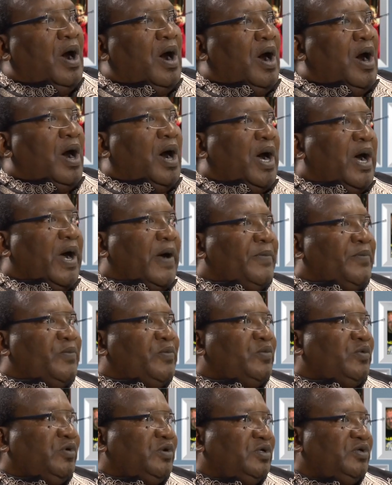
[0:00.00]

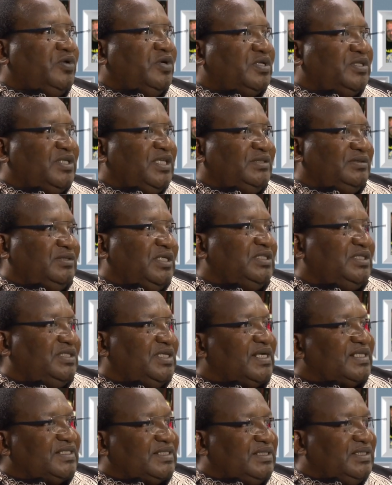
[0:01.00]
Look, the
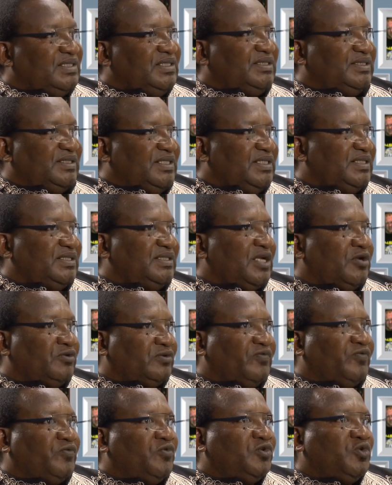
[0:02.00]
TRC did a
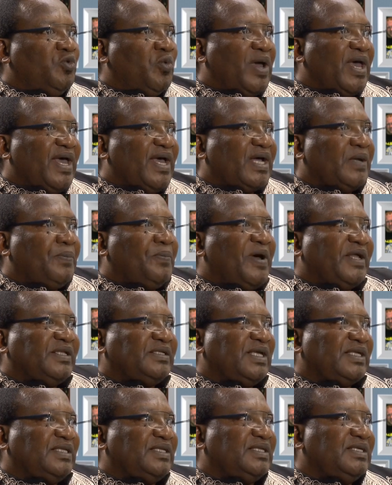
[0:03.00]
lot of good work,
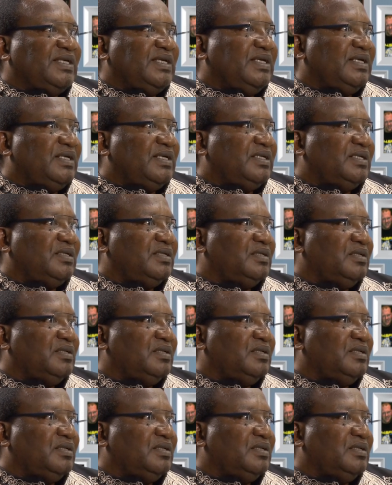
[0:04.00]
but I think